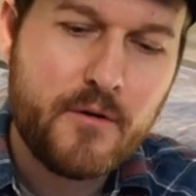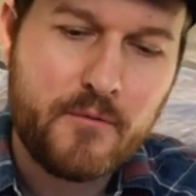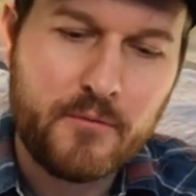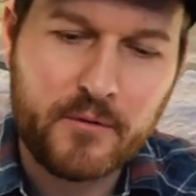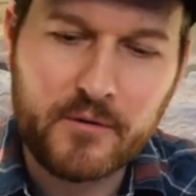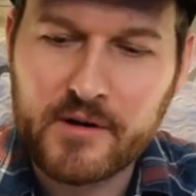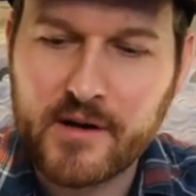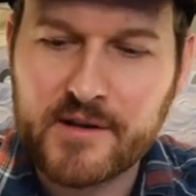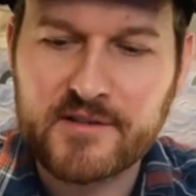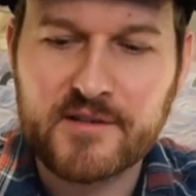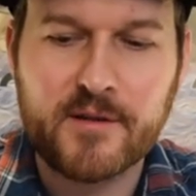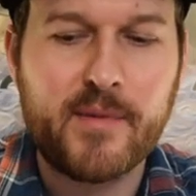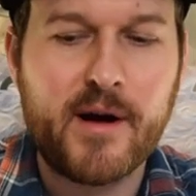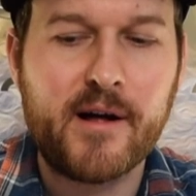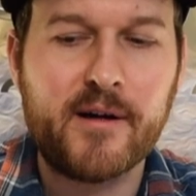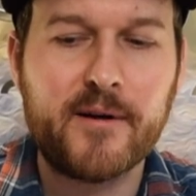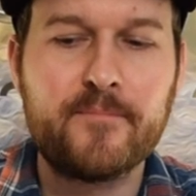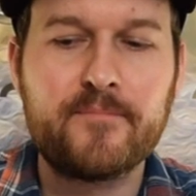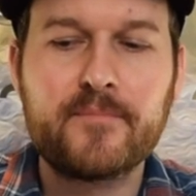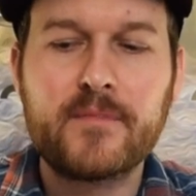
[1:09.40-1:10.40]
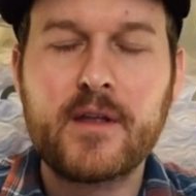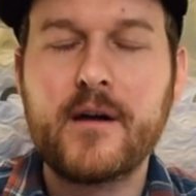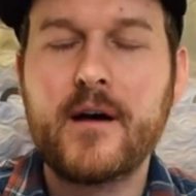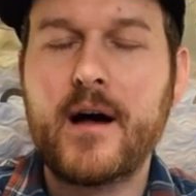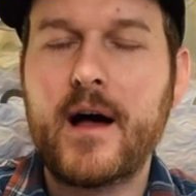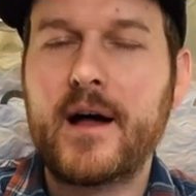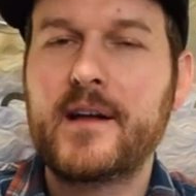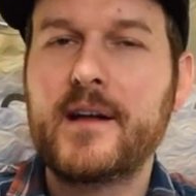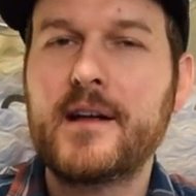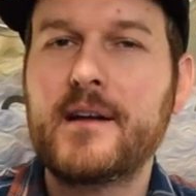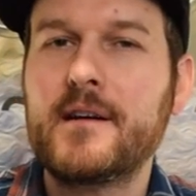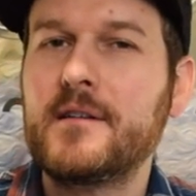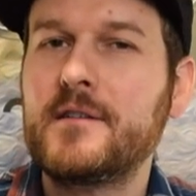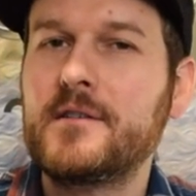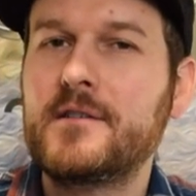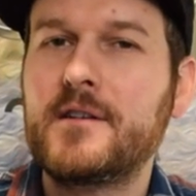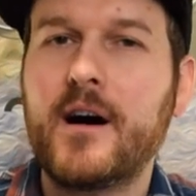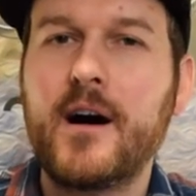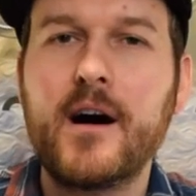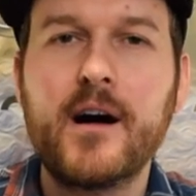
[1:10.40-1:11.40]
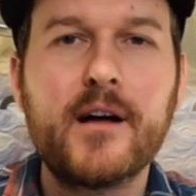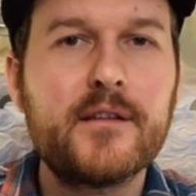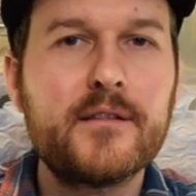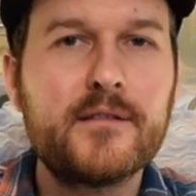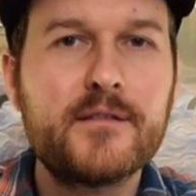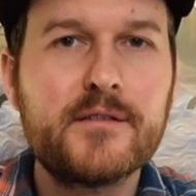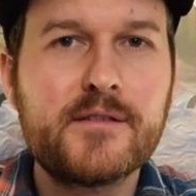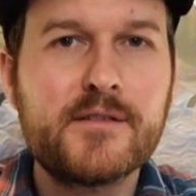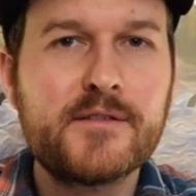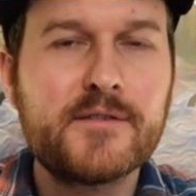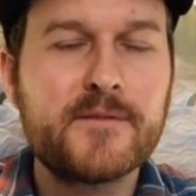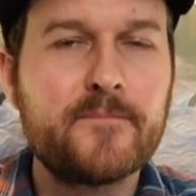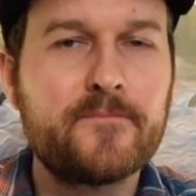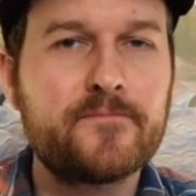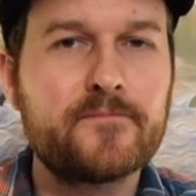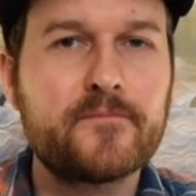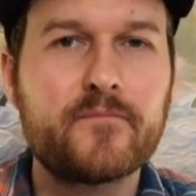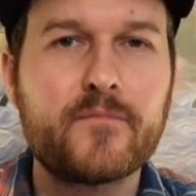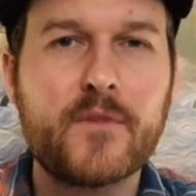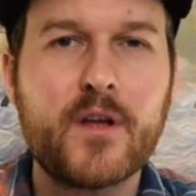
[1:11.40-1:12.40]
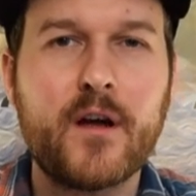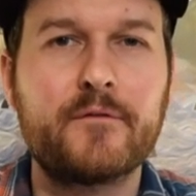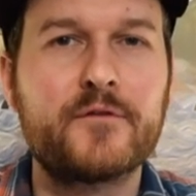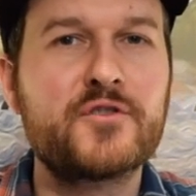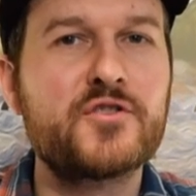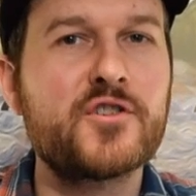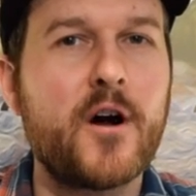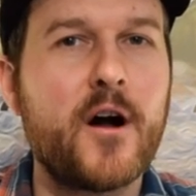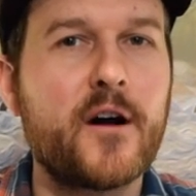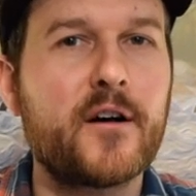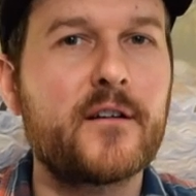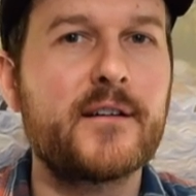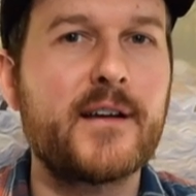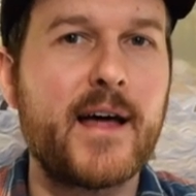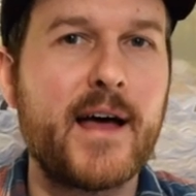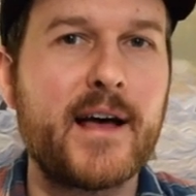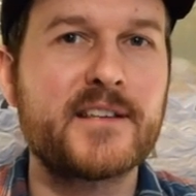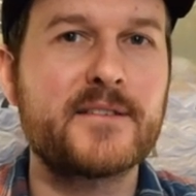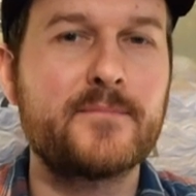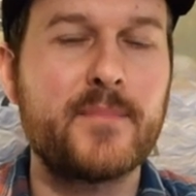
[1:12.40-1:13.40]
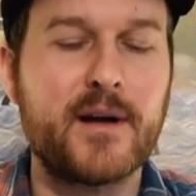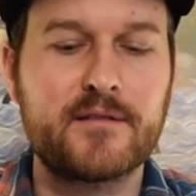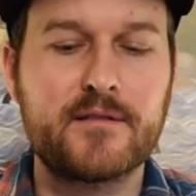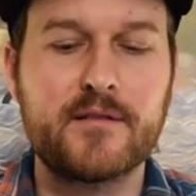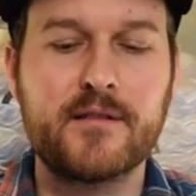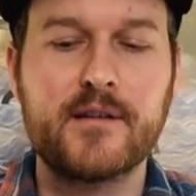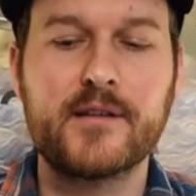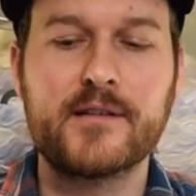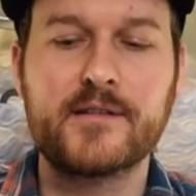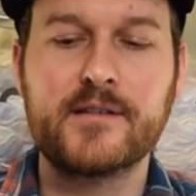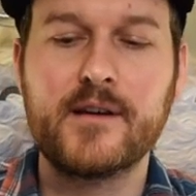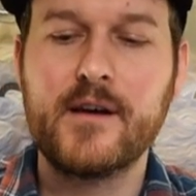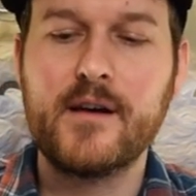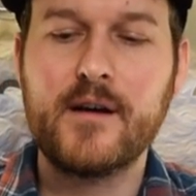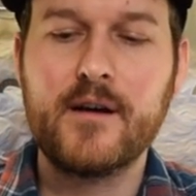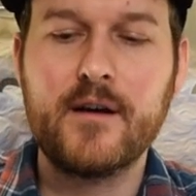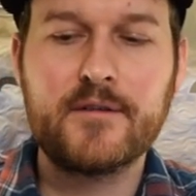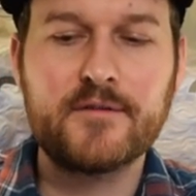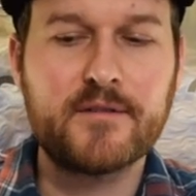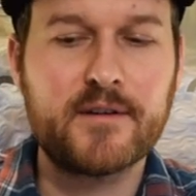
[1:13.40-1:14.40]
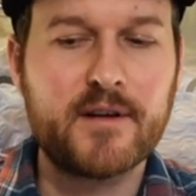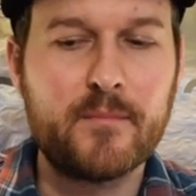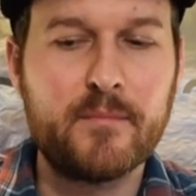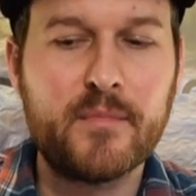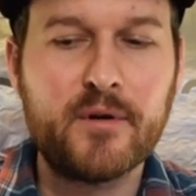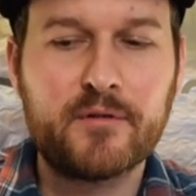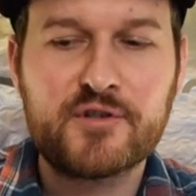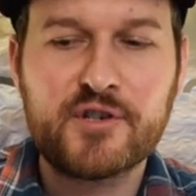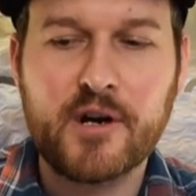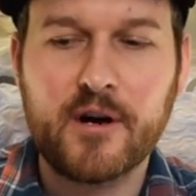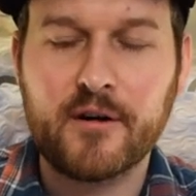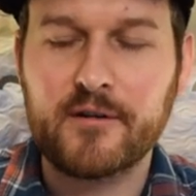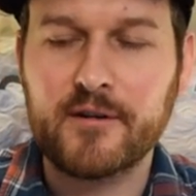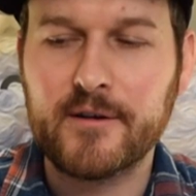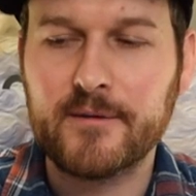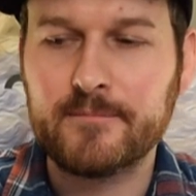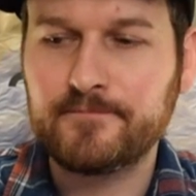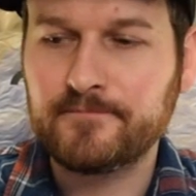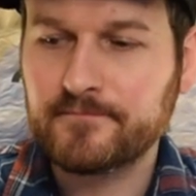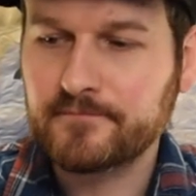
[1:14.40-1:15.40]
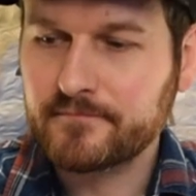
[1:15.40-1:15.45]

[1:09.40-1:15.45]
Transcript: Really nice on the palate. I get tons of chocolate aspect to this. So I get milk chocolate.